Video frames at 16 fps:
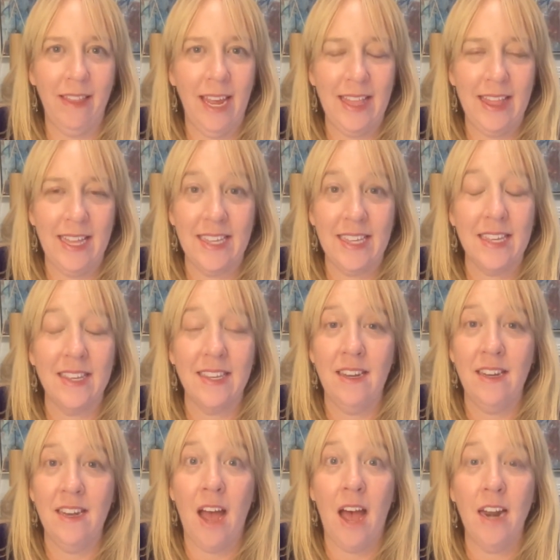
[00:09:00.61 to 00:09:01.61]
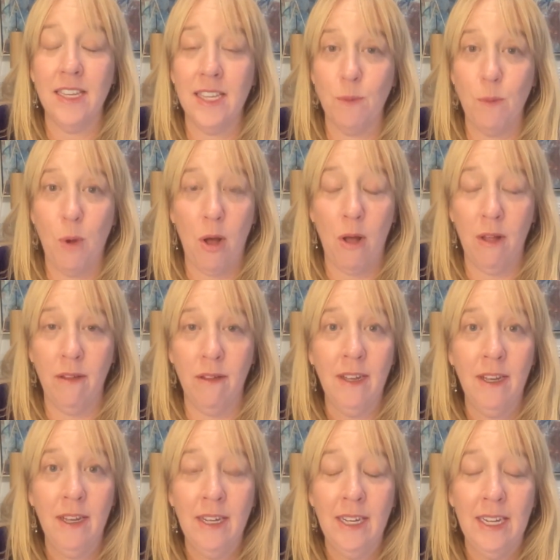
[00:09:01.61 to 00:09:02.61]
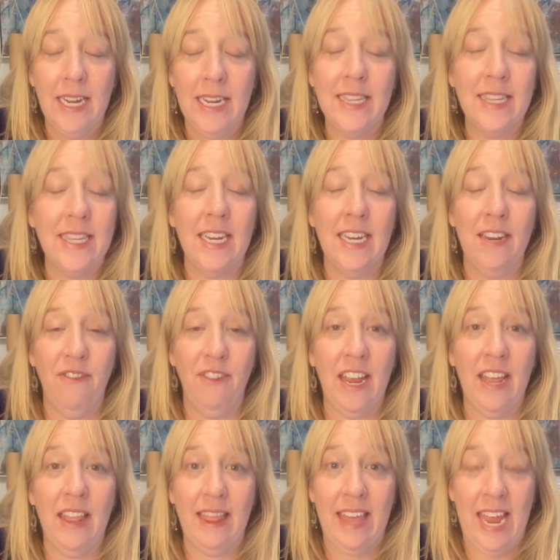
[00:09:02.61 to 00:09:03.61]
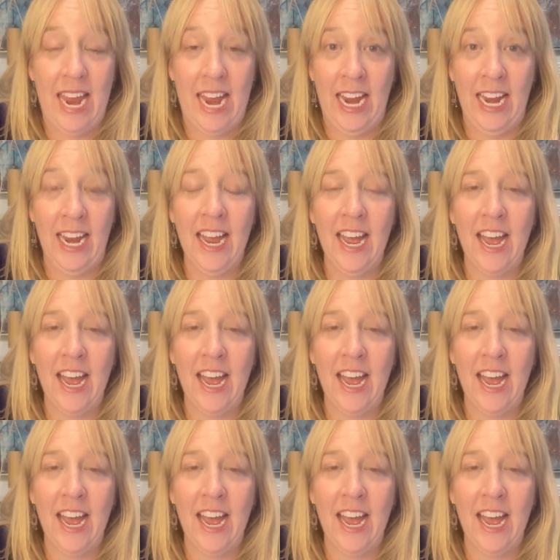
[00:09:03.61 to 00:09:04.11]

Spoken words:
like this is not a small, insignificant thing.